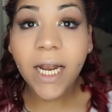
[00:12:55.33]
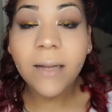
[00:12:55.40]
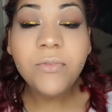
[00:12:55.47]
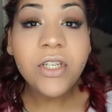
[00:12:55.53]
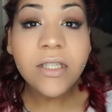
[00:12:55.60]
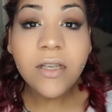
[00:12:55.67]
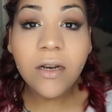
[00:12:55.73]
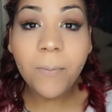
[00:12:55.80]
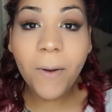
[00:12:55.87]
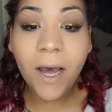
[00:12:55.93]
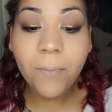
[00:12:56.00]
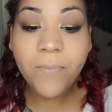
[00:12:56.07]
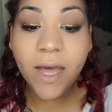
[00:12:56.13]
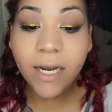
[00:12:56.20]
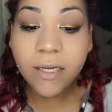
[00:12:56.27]
I'm just gonna
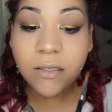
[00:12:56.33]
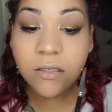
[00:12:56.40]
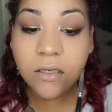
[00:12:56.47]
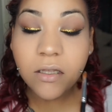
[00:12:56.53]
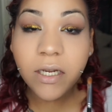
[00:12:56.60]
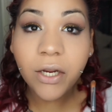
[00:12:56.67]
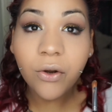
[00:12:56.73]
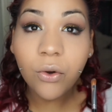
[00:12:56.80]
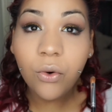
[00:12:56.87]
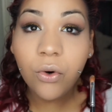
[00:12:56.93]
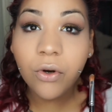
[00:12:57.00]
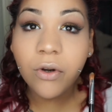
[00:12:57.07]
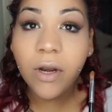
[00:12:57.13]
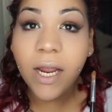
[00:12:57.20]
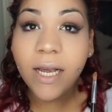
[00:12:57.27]
pop that into the inner
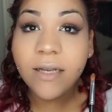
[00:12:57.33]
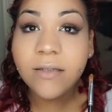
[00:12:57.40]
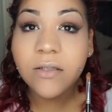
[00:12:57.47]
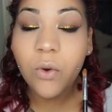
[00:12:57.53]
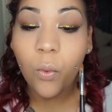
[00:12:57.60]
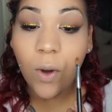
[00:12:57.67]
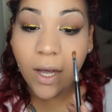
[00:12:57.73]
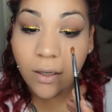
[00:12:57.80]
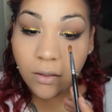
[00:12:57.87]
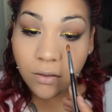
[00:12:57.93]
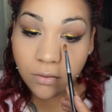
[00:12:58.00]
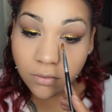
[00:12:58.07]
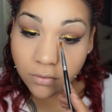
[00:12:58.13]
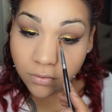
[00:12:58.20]
corner as well.